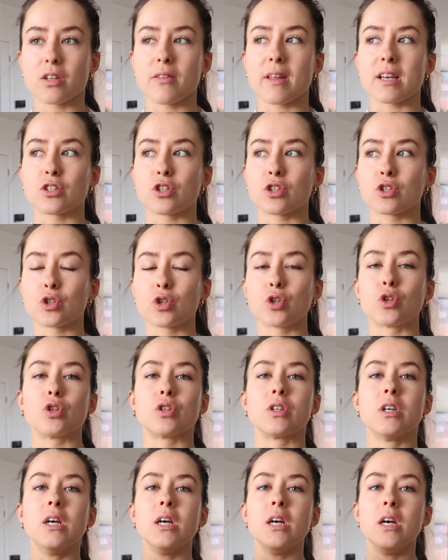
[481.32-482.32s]
so that's just
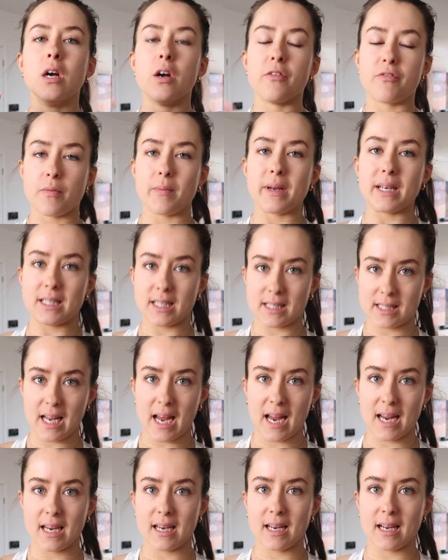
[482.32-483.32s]
good for me to
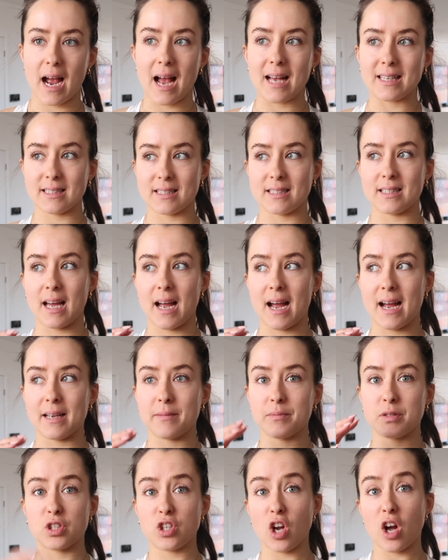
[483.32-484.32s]
take as
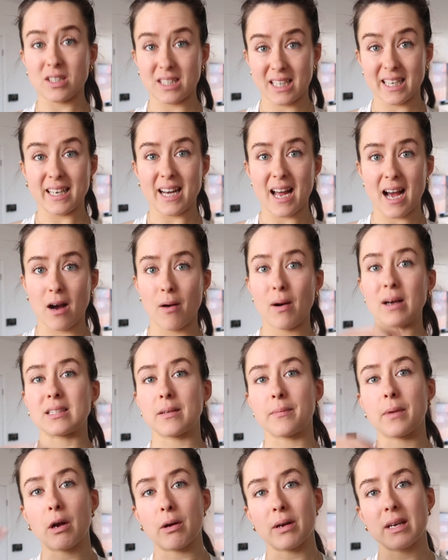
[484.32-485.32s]
I'm starting now, as
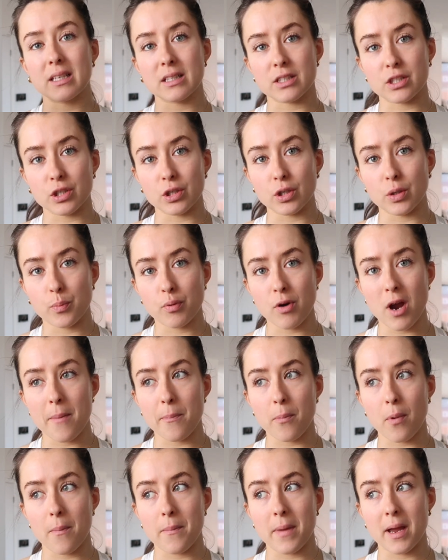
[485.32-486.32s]
I'm going into
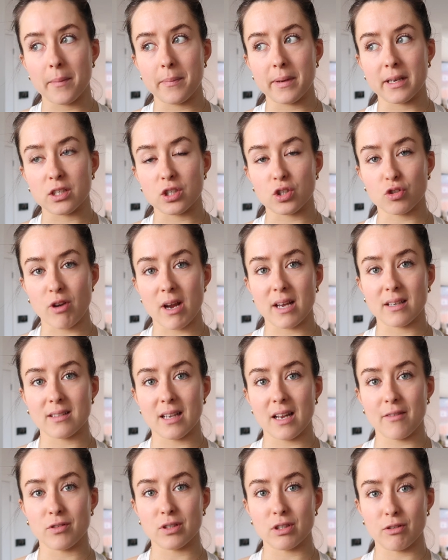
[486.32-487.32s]
prep, where maybe stress
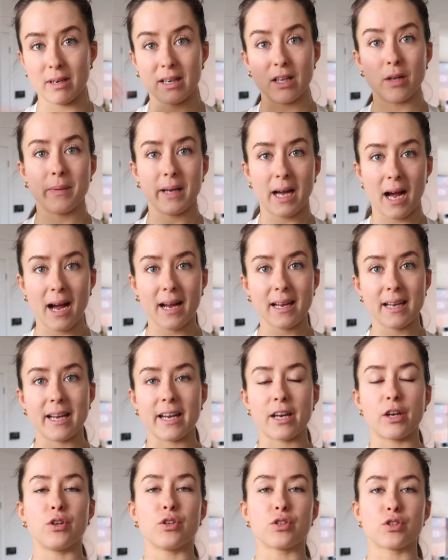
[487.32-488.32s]
levels are a little bit higher,
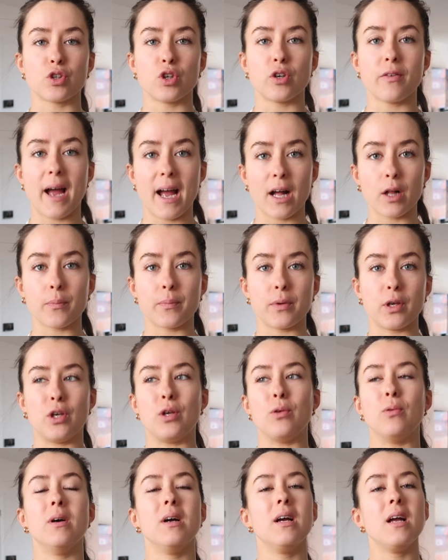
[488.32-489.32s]
it can just sort of help
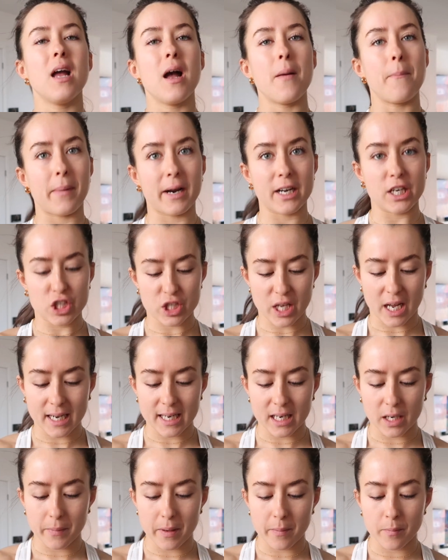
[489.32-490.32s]
you manage that a
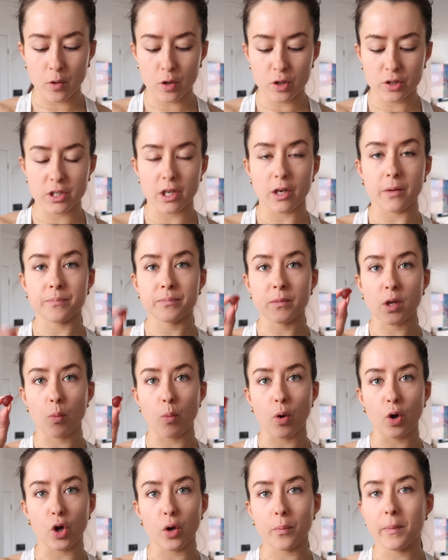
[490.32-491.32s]
little bit more, so
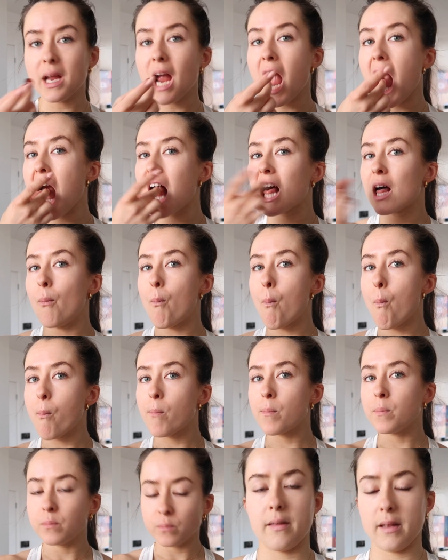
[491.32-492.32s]
one gummy.
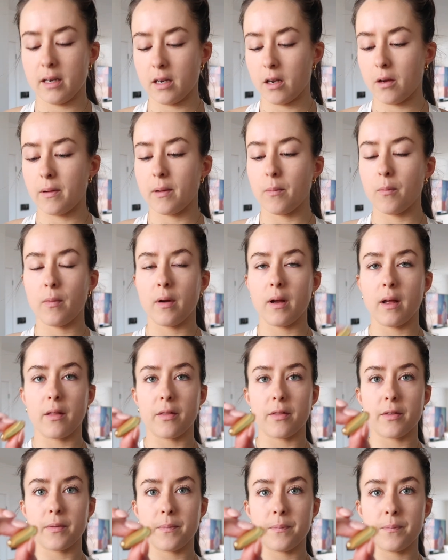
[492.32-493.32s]
And then going
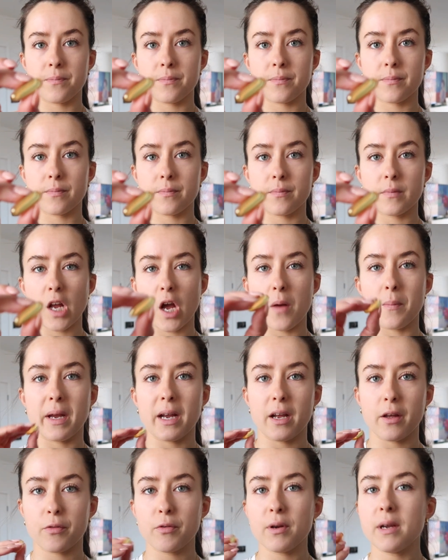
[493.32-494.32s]
with
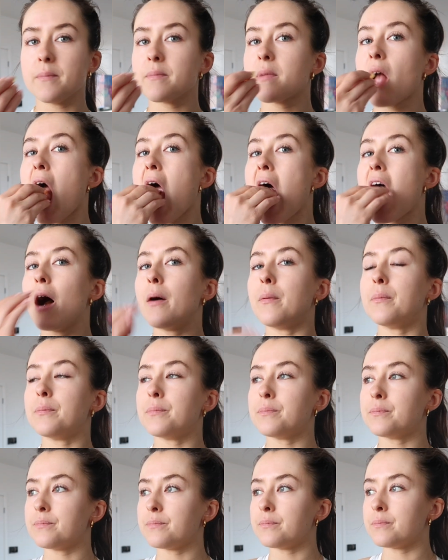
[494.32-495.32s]
omega-3,
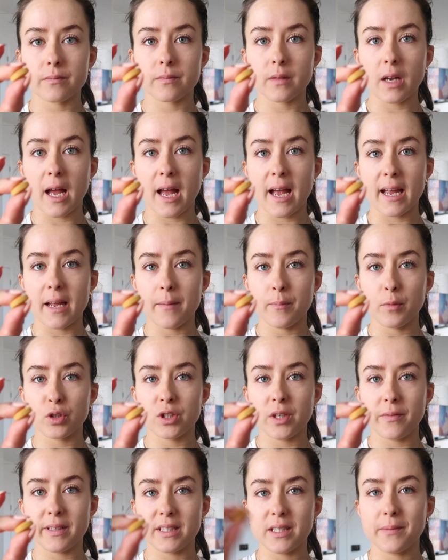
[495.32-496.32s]
a
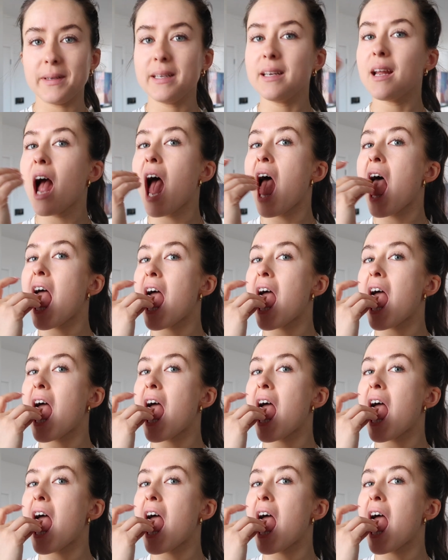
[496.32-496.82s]
multivitamin,